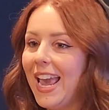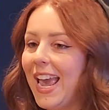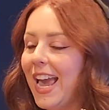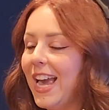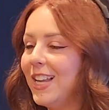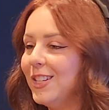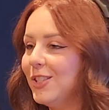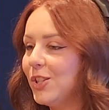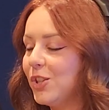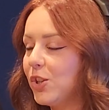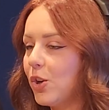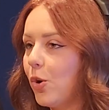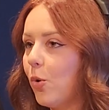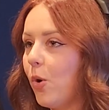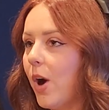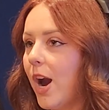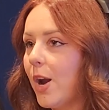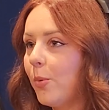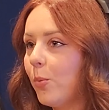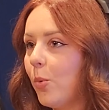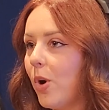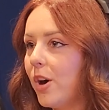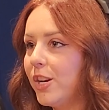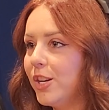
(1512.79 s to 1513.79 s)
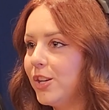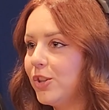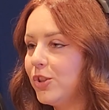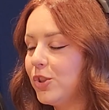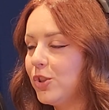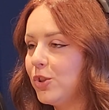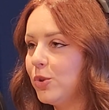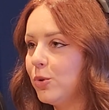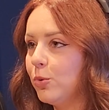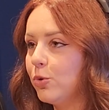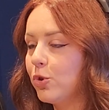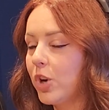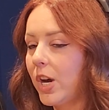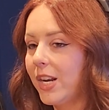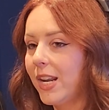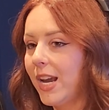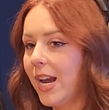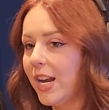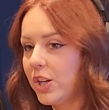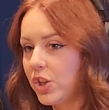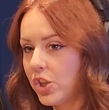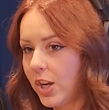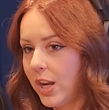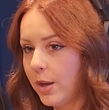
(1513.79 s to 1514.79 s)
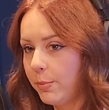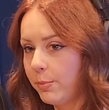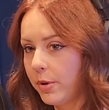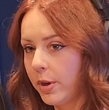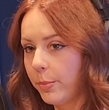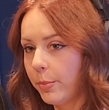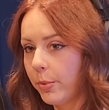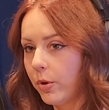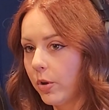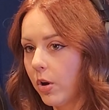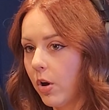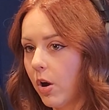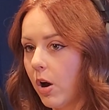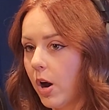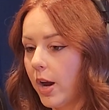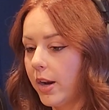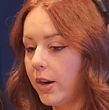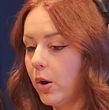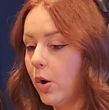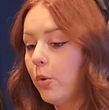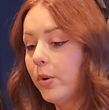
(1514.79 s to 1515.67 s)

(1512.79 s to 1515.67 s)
And so I wanted to try to educate people on,